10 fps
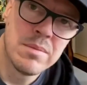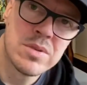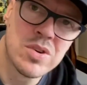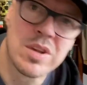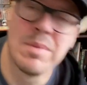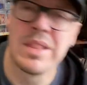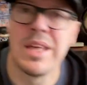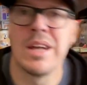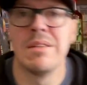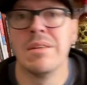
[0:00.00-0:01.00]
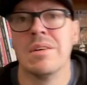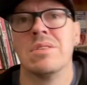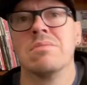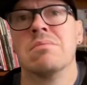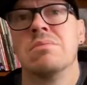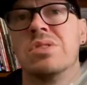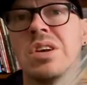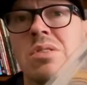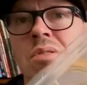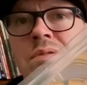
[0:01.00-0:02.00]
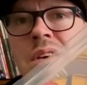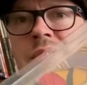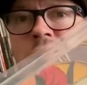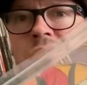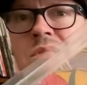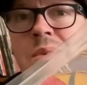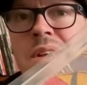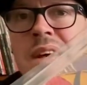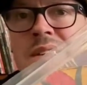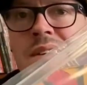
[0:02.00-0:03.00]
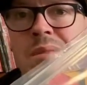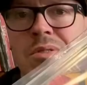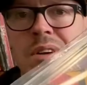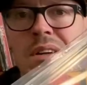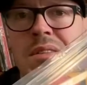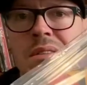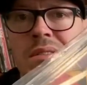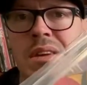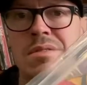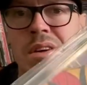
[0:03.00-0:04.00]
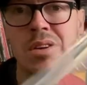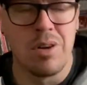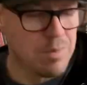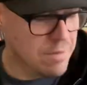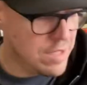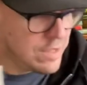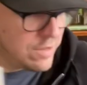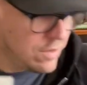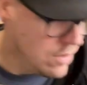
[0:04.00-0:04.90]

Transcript: Talking about that, I'll show off the Avengers one next time around. So I've got a copy of that too.